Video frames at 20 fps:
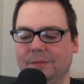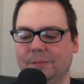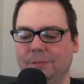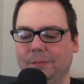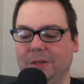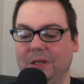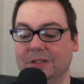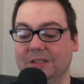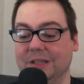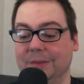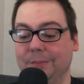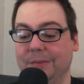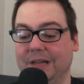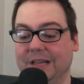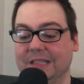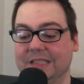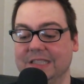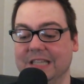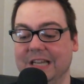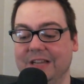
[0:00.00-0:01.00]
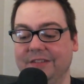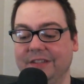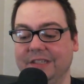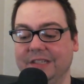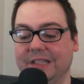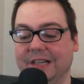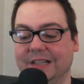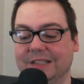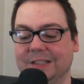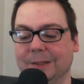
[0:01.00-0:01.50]
Music by Seven,
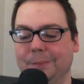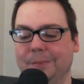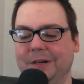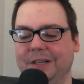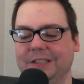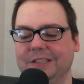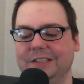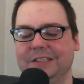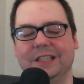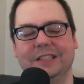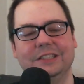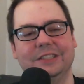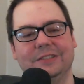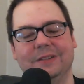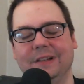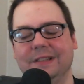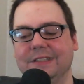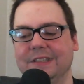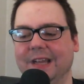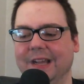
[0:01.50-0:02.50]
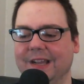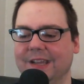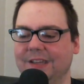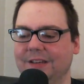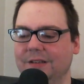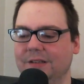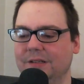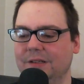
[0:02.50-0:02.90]
Dr. Punch, and Straight Jacket.